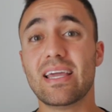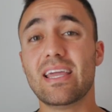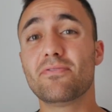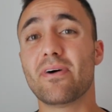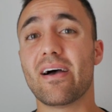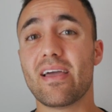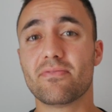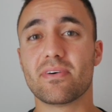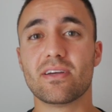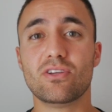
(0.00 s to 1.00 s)
If,
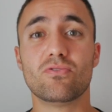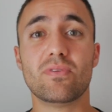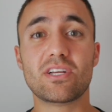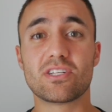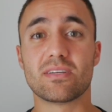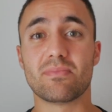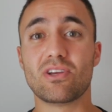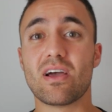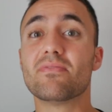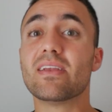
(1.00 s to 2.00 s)
however, you reach them
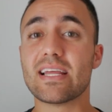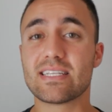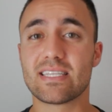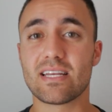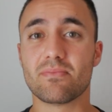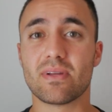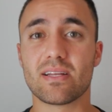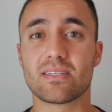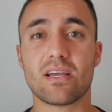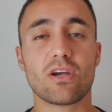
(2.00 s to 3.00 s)
and you have less than a
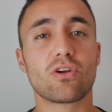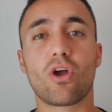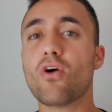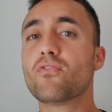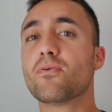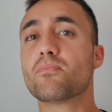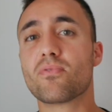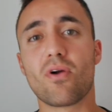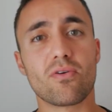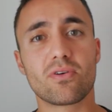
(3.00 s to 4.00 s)
minute, go for
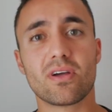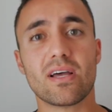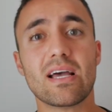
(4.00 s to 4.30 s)
broke.